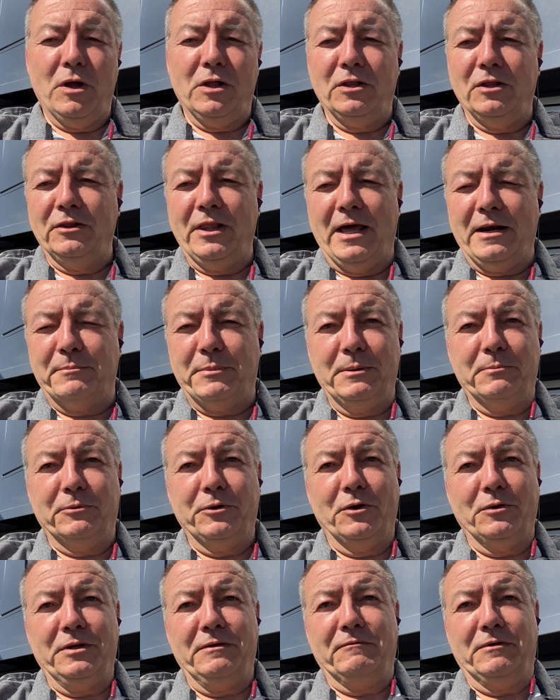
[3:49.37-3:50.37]
A lot of people
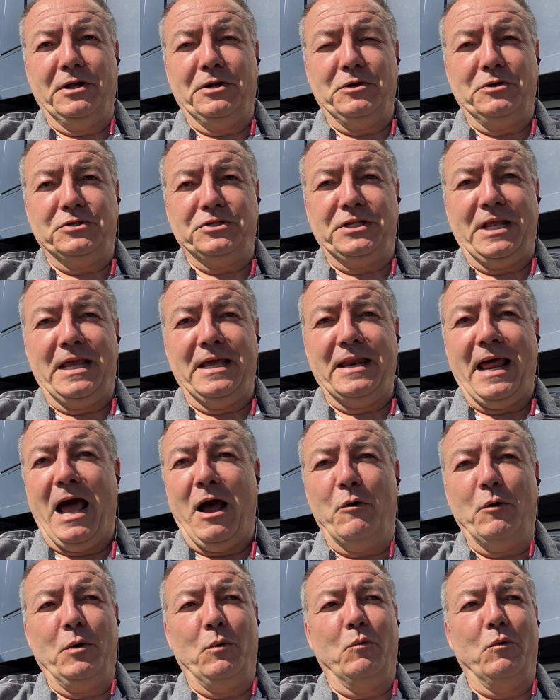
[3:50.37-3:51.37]
don't even understand
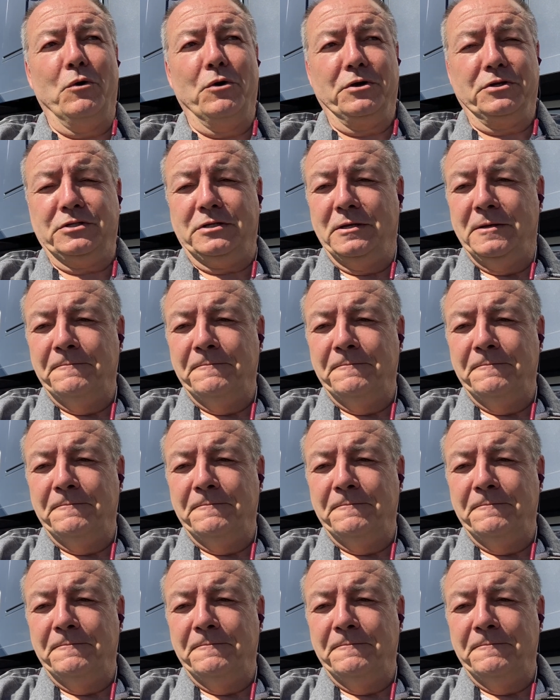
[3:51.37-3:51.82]
how it works.